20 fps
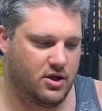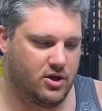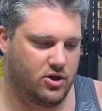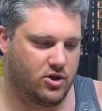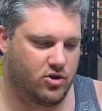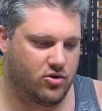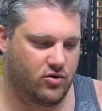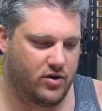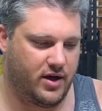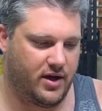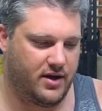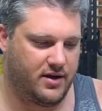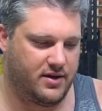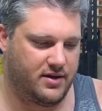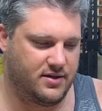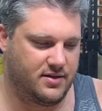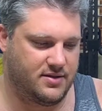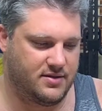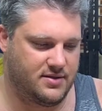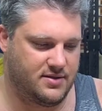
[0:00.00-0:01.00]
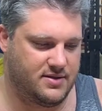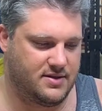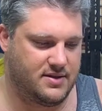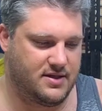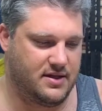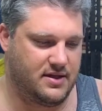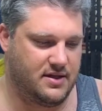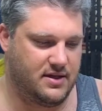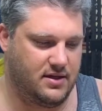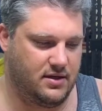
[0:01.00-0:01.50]
Grade
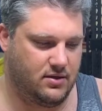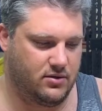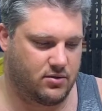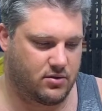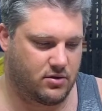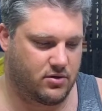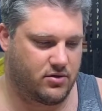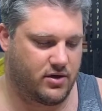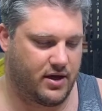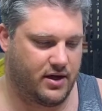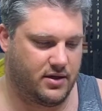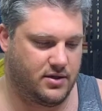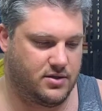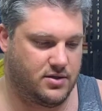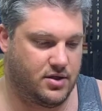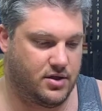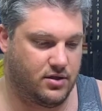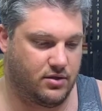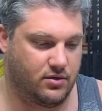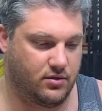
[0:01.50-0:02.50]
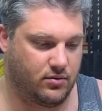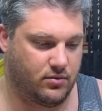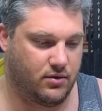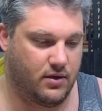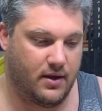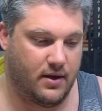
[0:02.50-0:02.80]
Z or Grade 2.